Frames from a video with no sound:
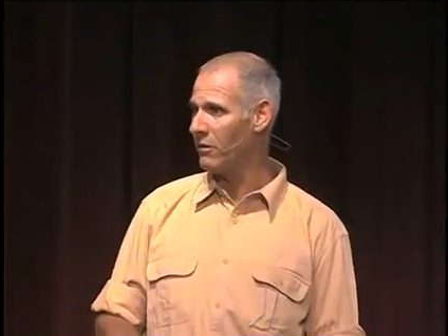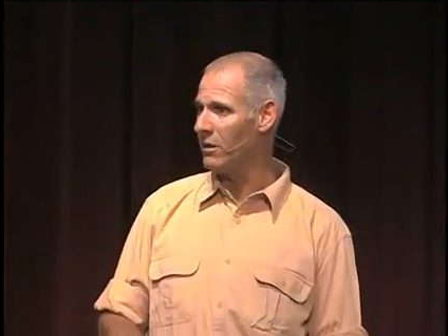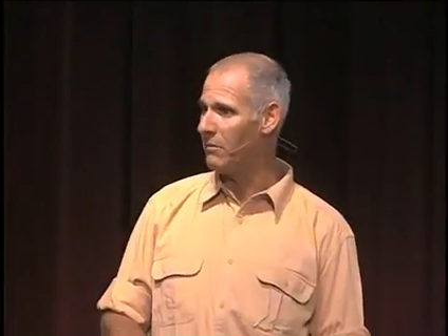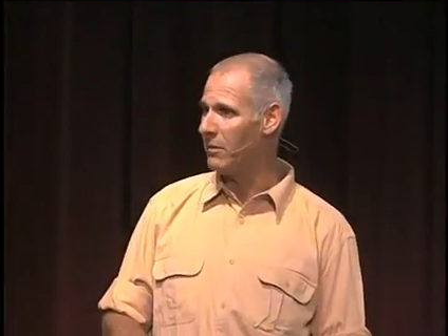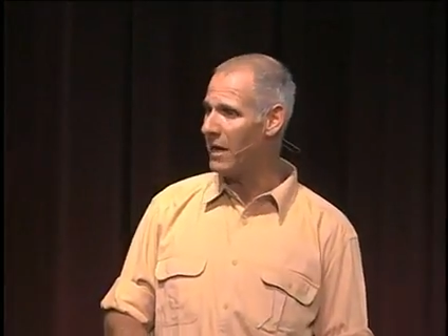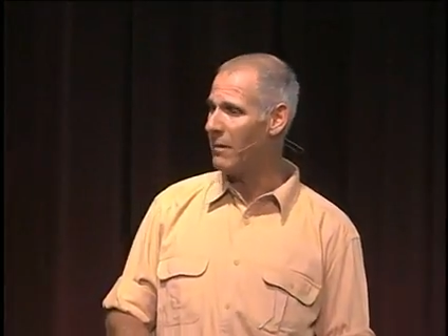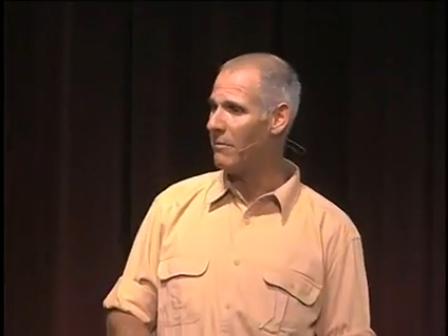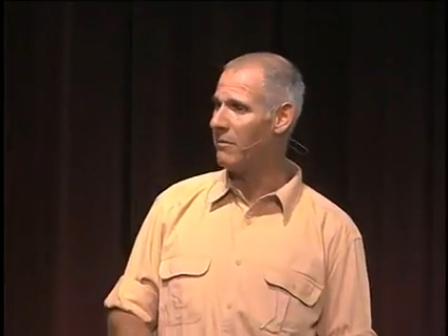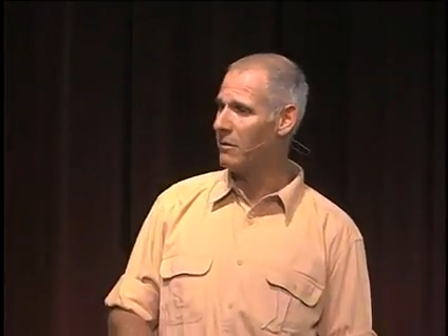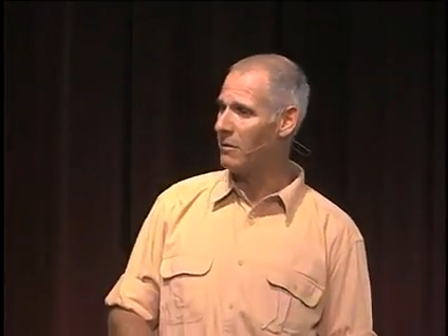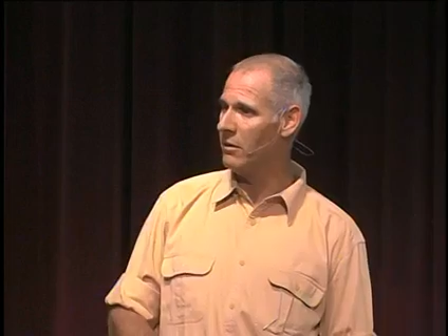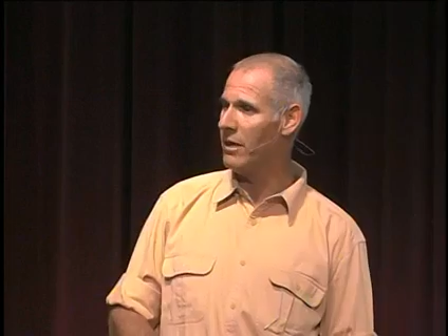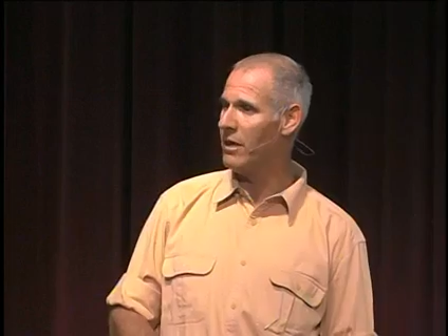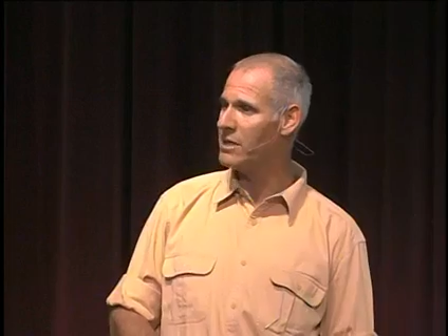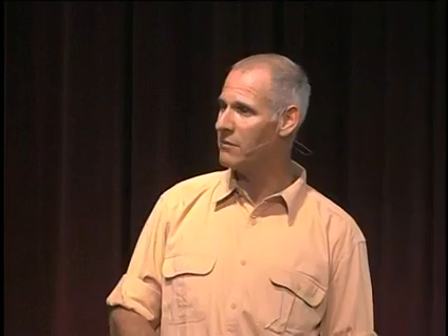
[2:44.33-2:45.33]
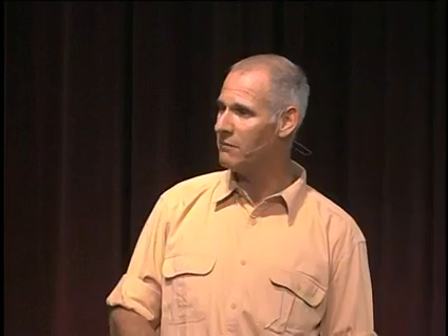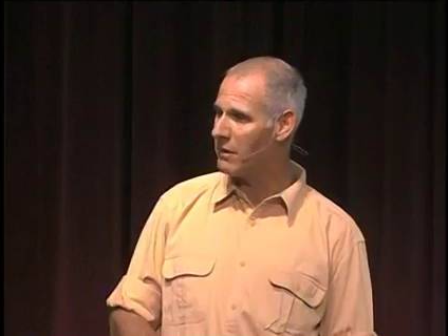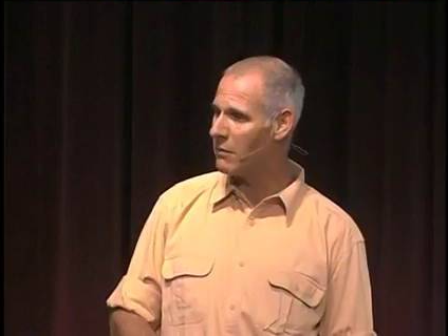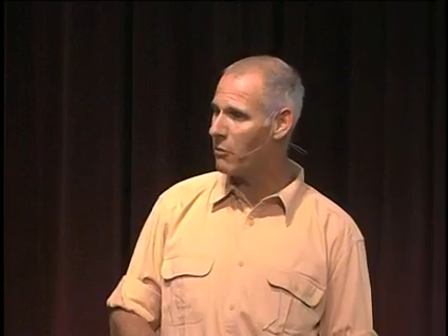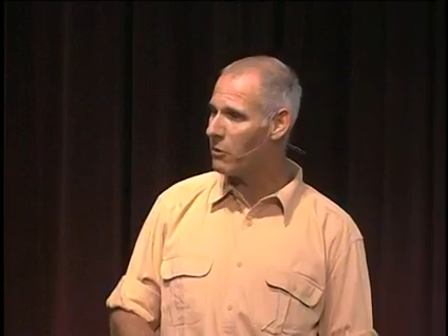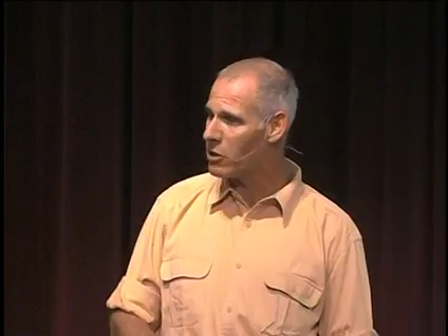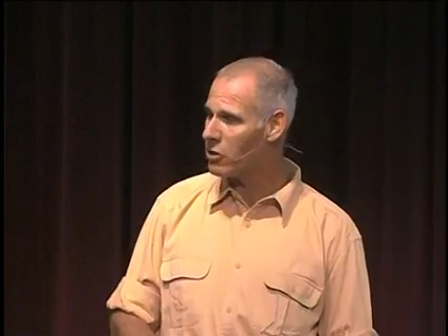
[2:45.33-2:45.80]
the Bible has a
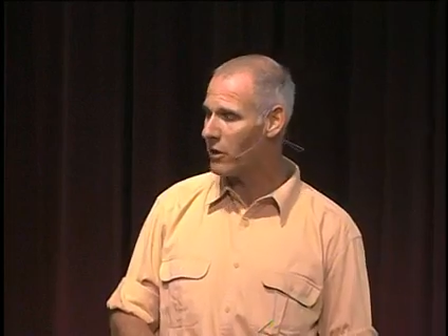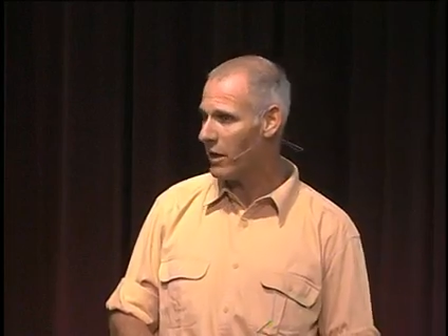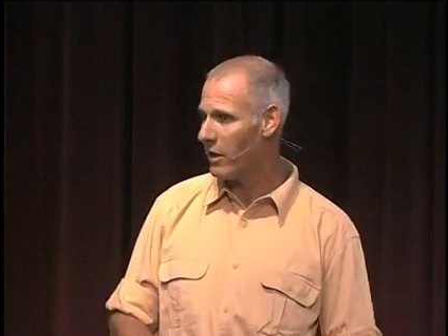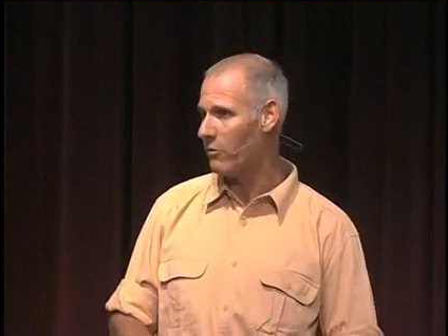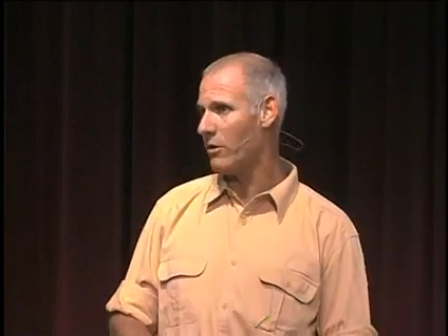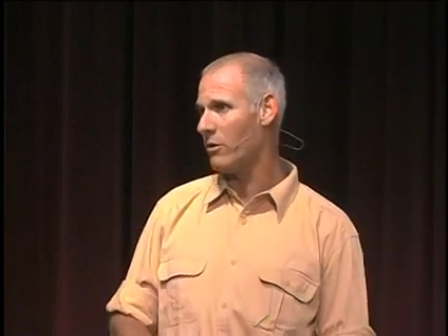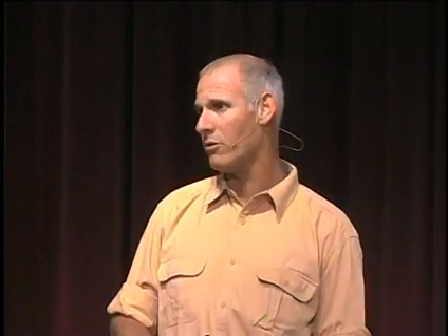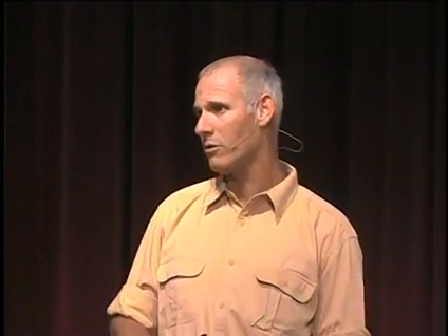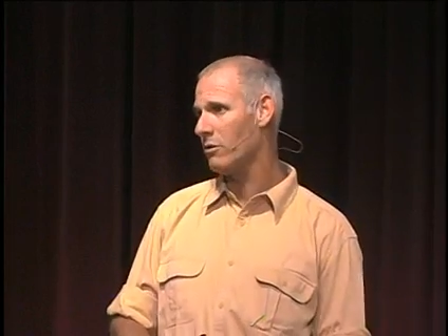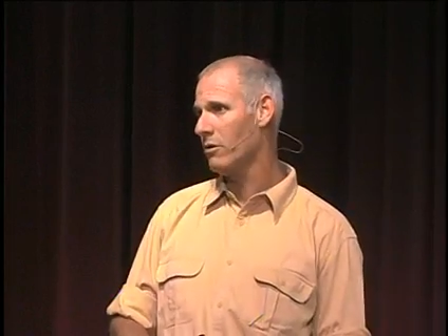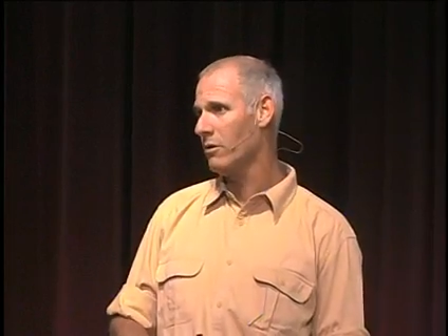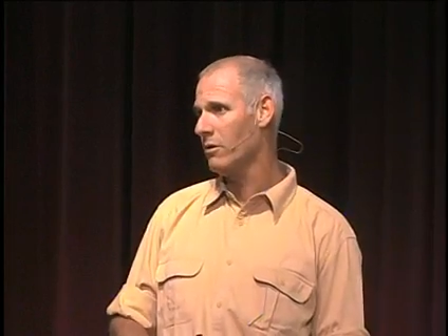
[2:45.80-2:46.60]
very rich language